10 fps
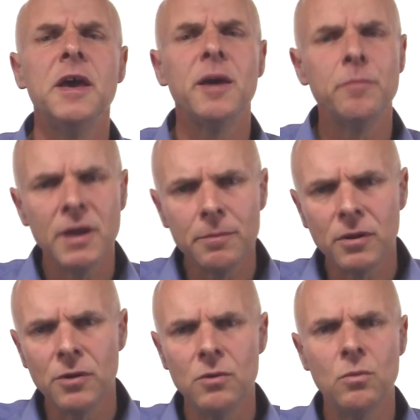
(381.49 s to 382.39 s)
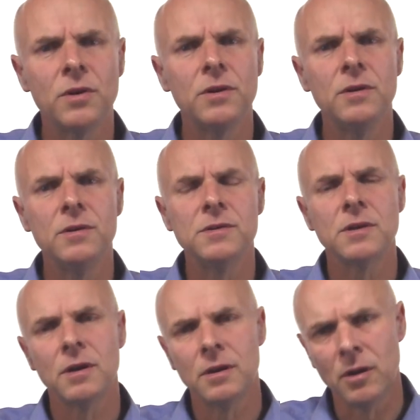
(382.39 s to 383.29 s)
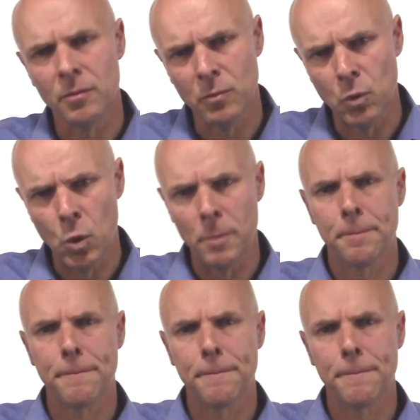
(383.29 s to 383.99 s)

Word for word: and people who want to use a lot more.